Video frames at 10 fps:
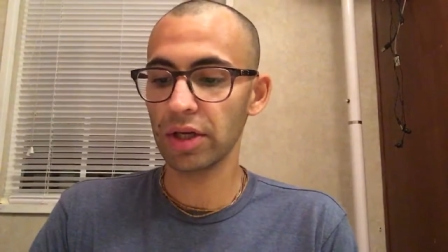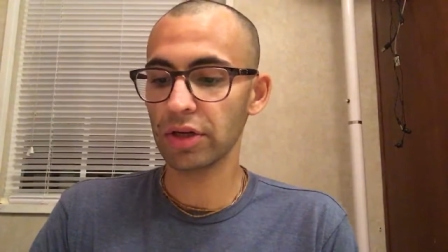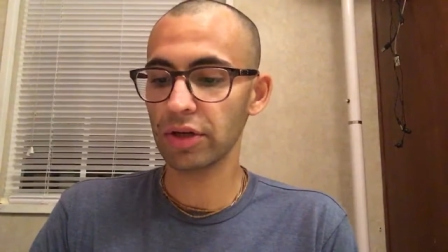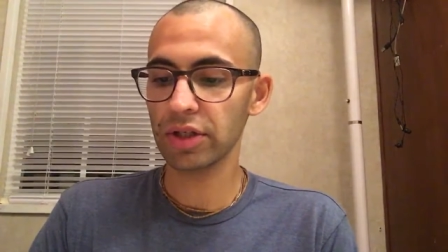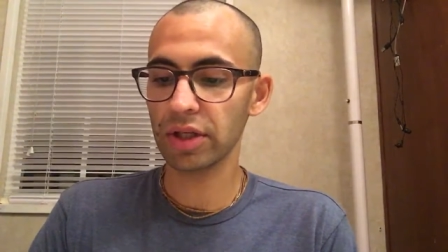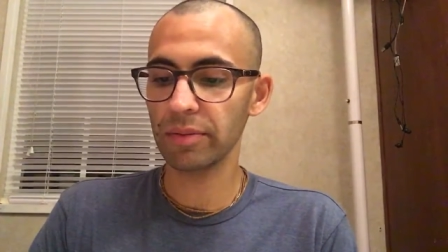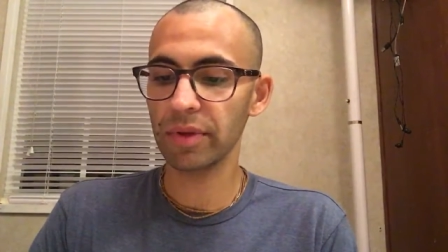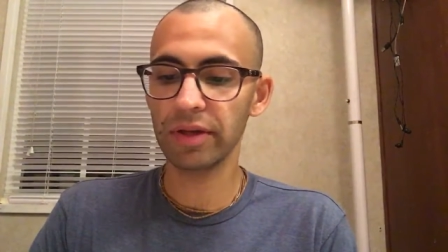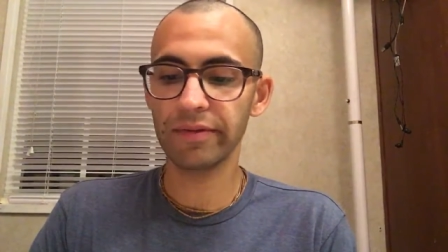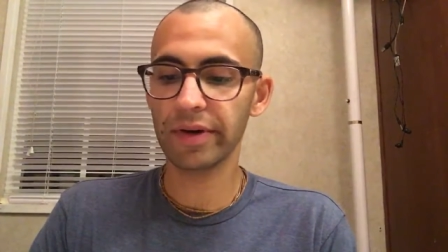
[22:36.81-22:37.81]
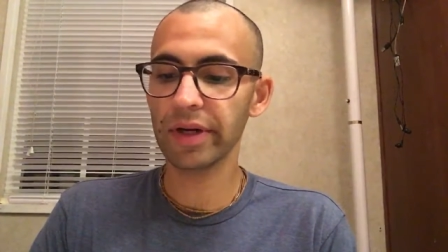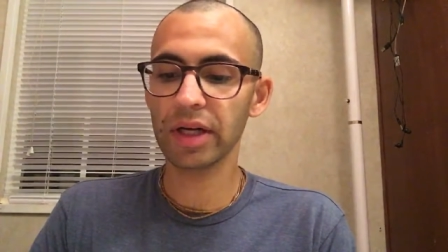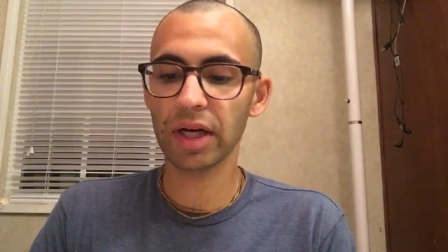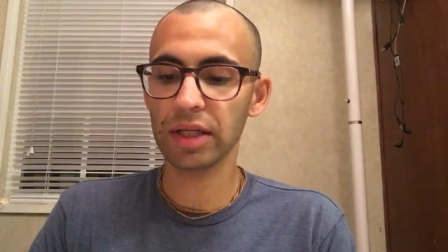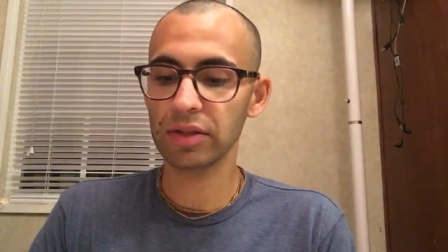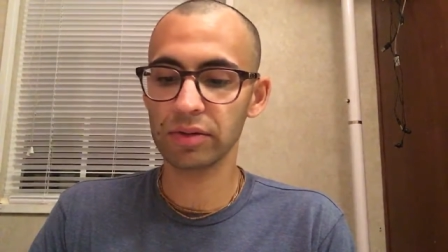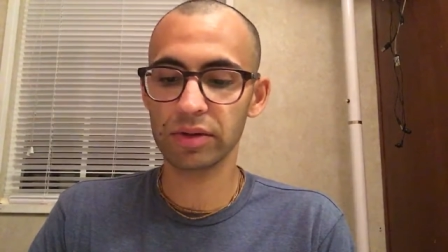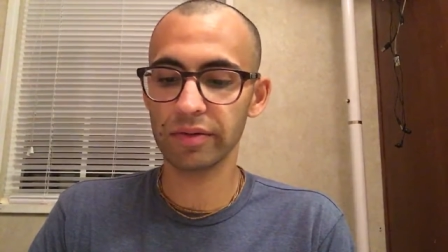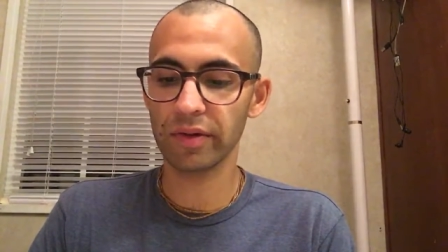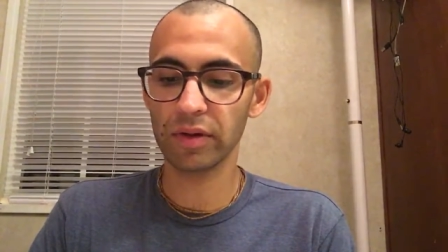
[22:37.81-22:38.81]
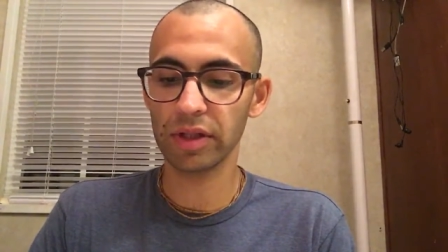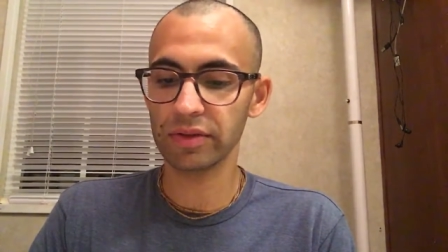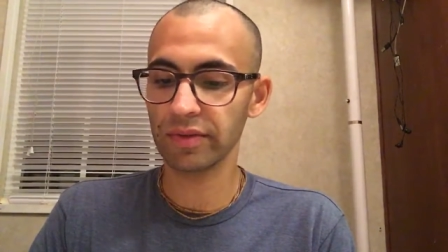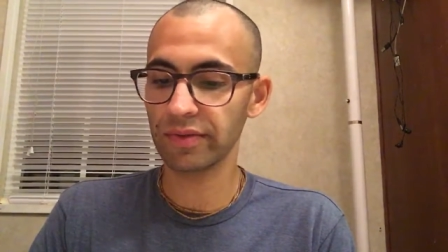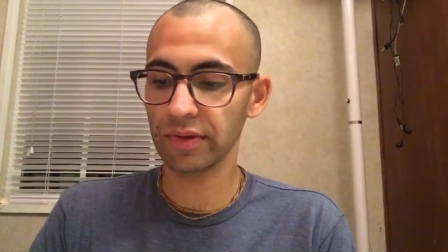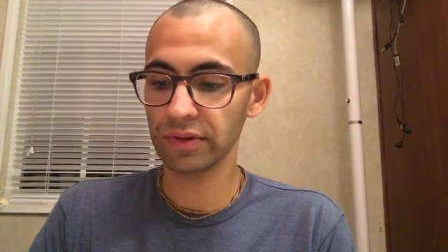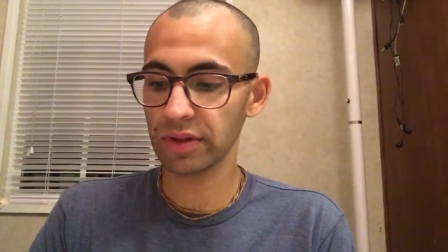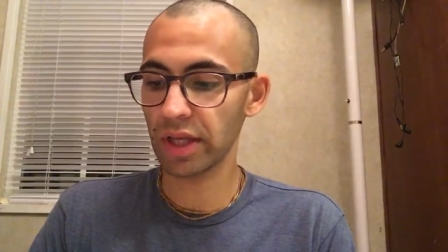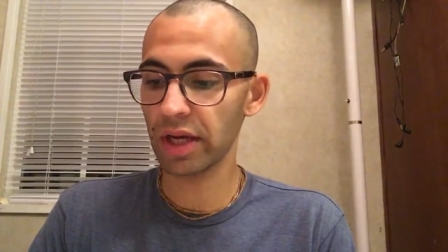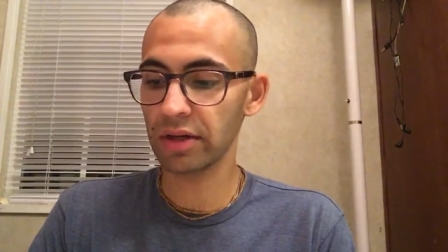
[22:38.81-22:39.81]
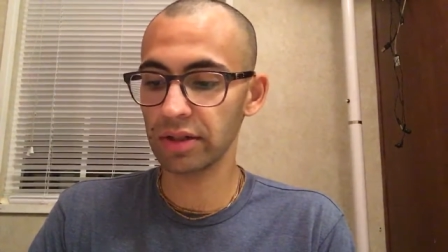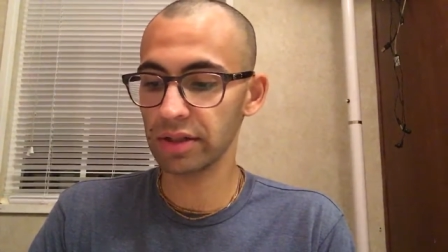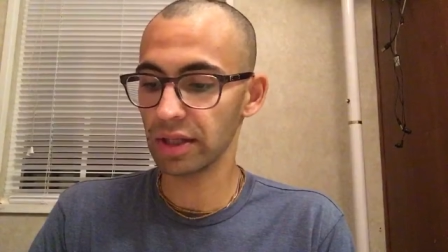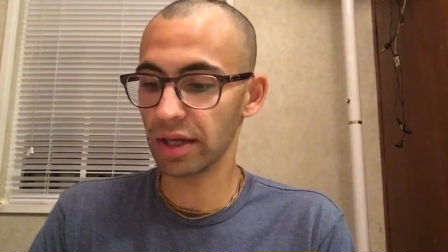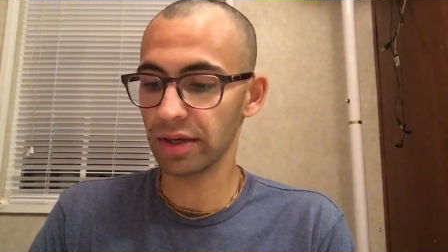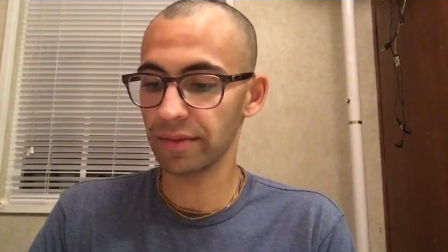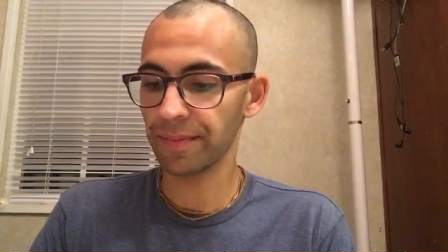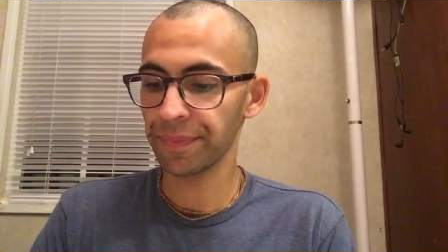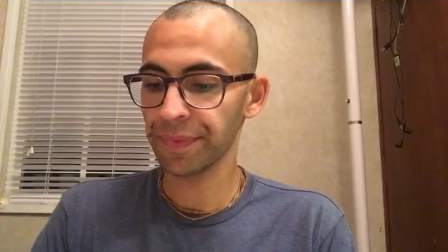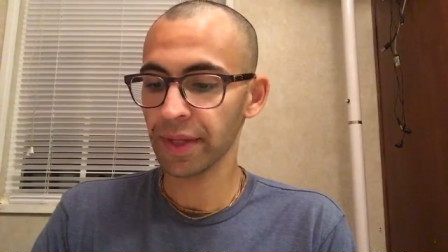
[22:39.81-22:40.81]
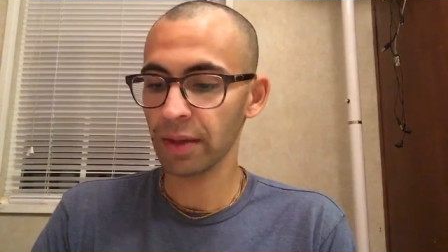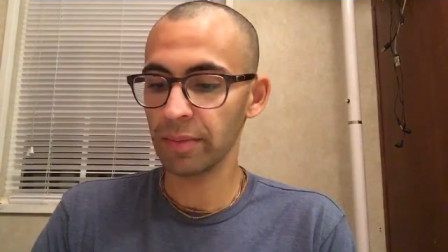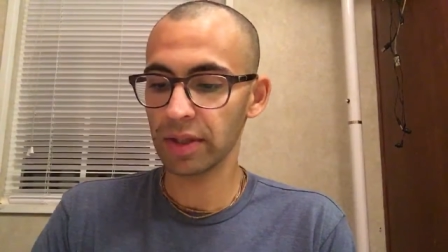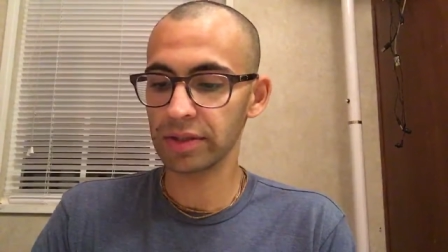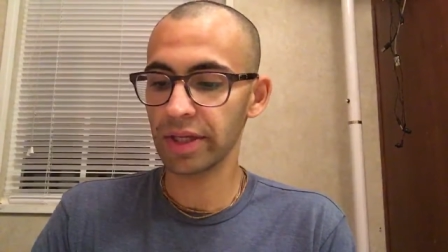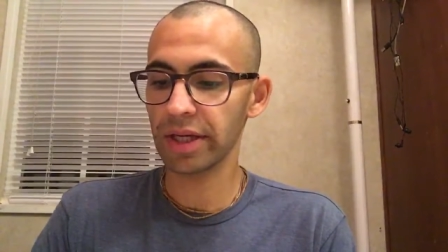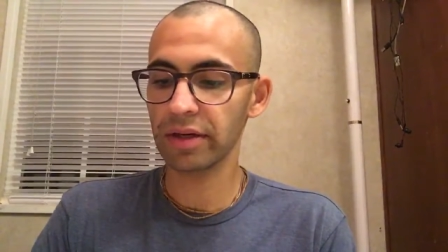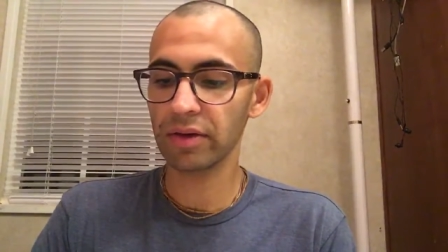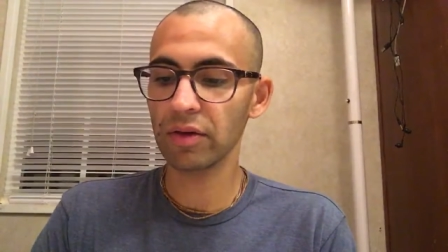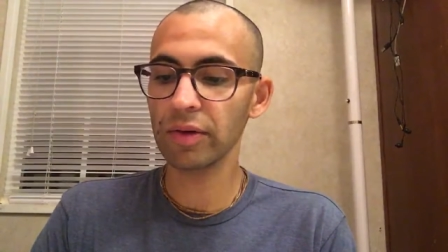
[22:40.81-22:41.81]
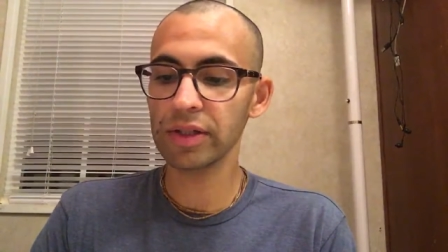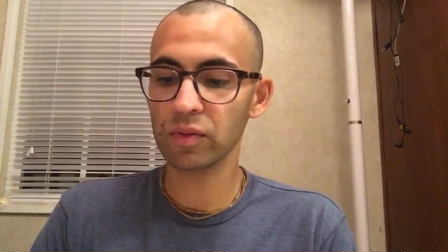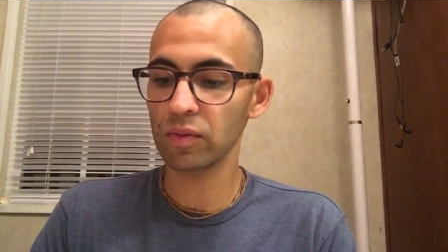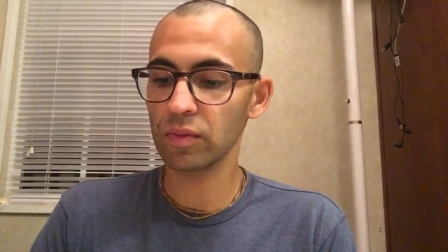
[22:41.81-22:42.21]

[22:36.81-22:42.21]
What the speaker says: Krishna, being very kind to his devotees, fulfills their desire because they always